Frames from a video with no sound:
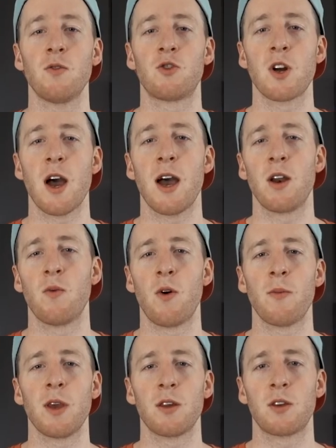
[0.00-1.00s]
use dried, it
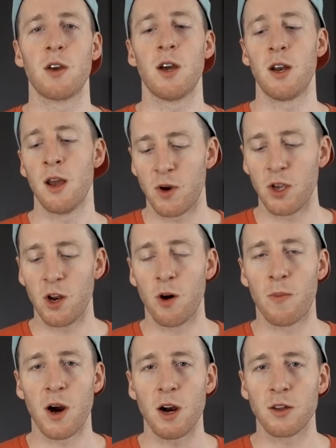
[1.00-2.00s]
won't be as good. But you
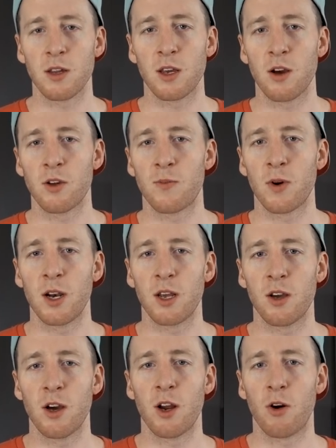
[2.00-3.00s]
know, parsley goes
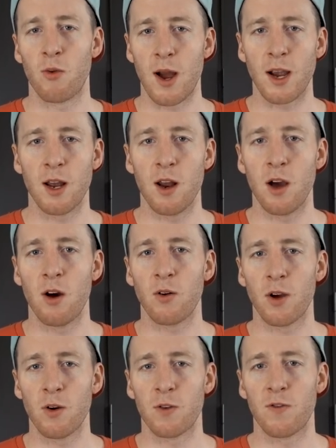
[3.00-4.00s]
pretty good,
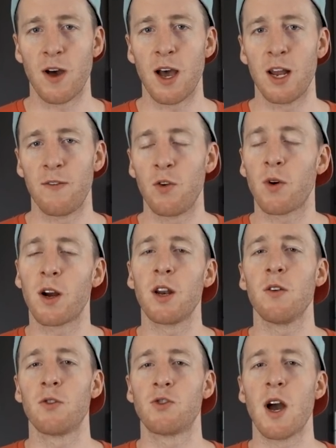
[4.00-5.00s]
oregano goes fine. If you were
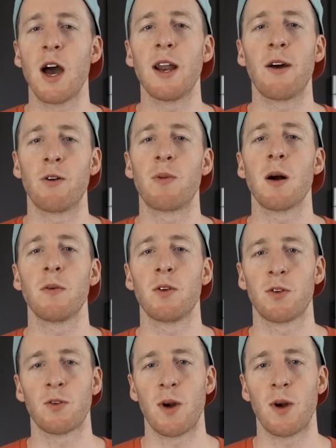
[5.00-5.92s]
gonna use dried, I would probably use